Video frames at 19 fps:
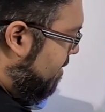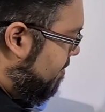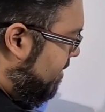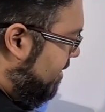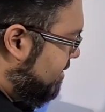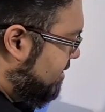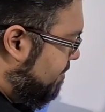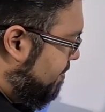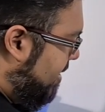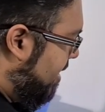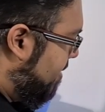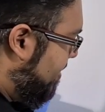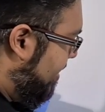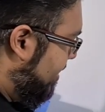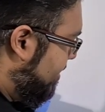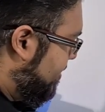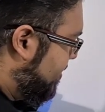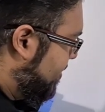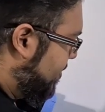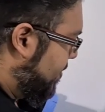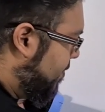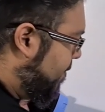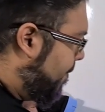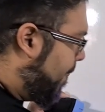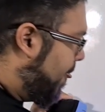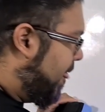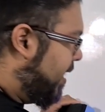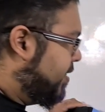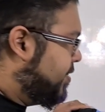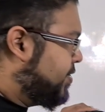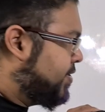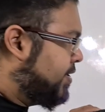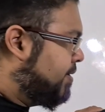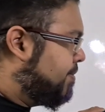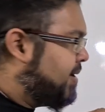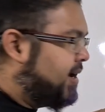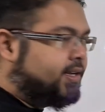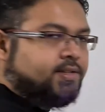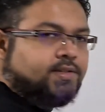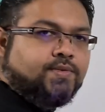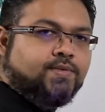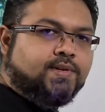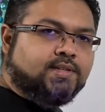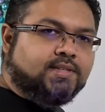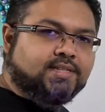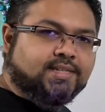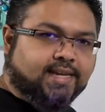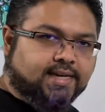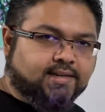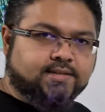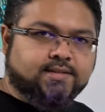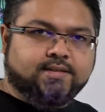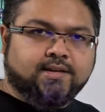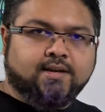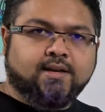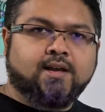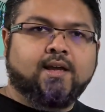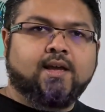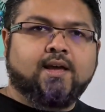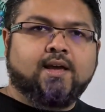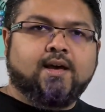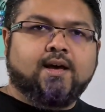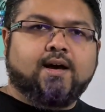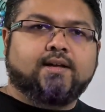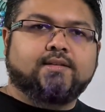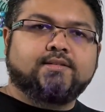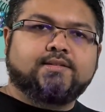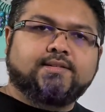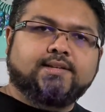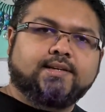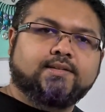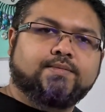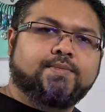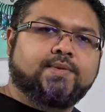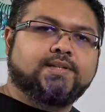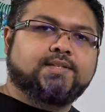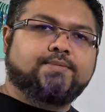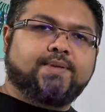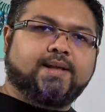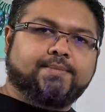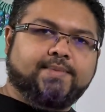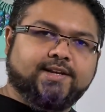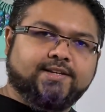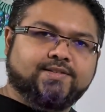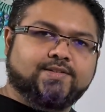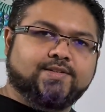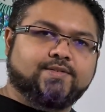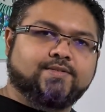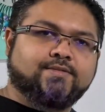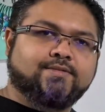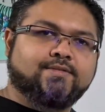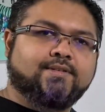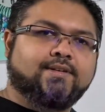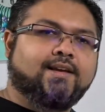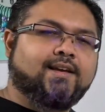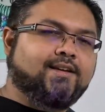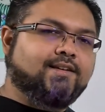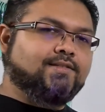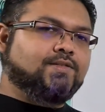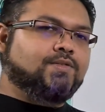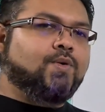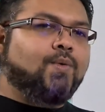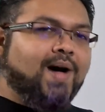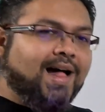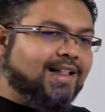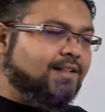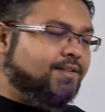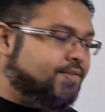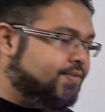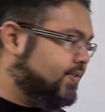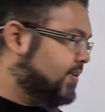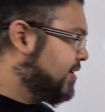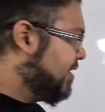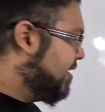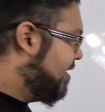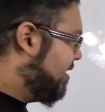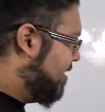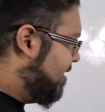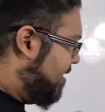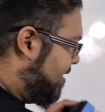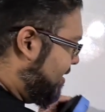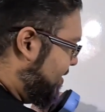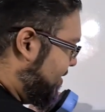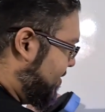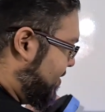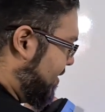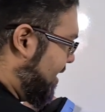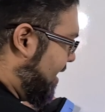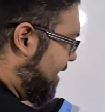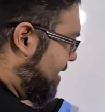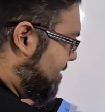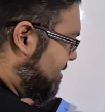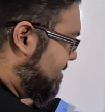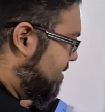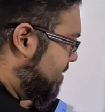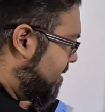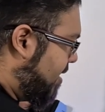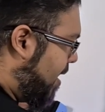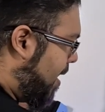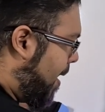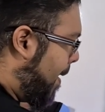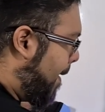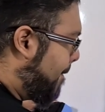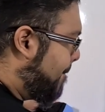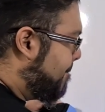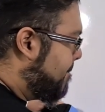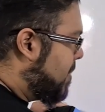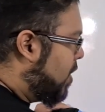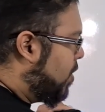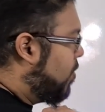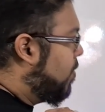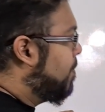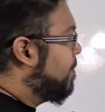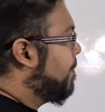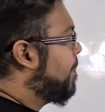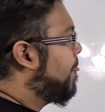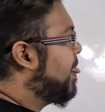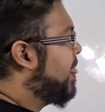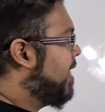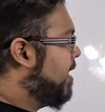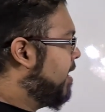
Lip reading: multiplied by 2. 3 by 2 is 6, and 6 multiplied by 2 is 12. So guys, boom,